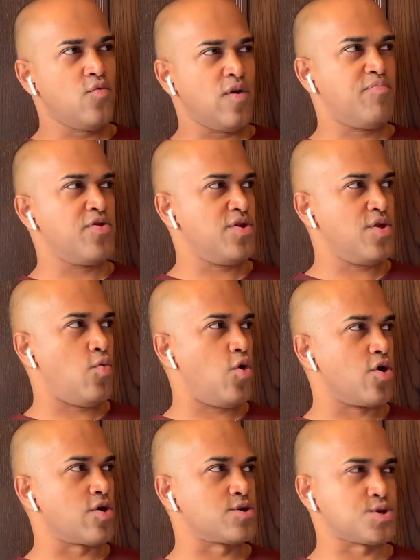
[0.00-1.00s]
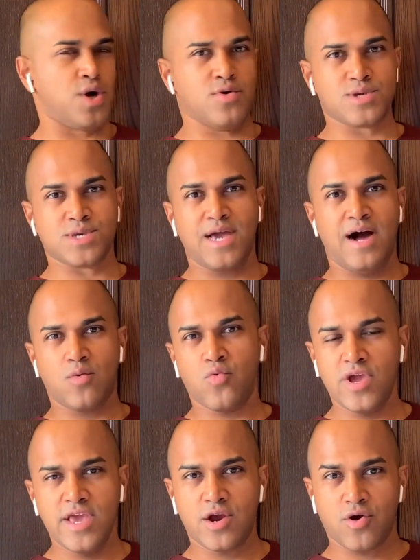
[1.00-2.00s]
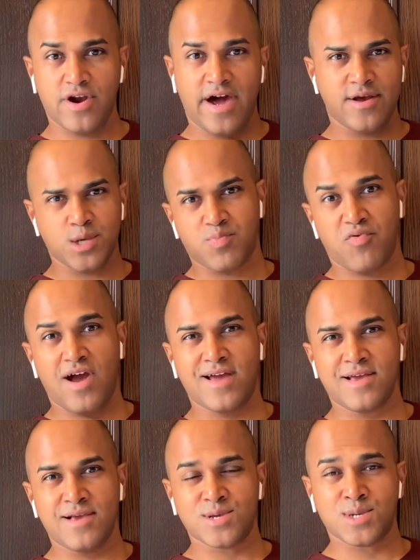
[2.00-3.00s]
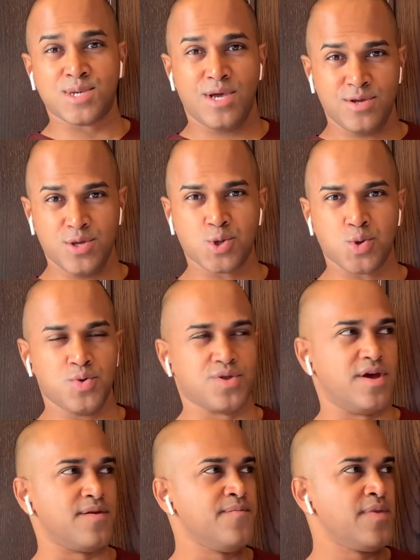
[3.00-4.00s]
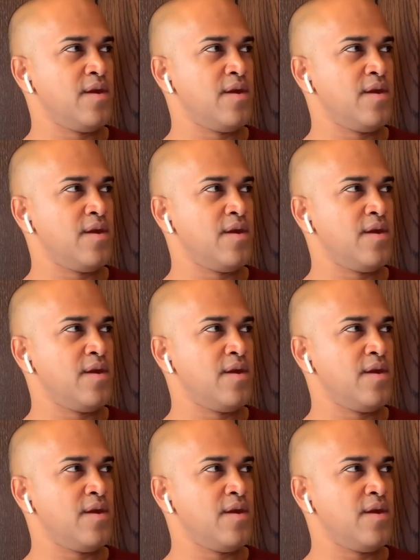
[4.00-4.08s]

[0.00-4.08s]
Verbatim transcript: We put in the work, so it's not weak or not us bragging, just telling the truth that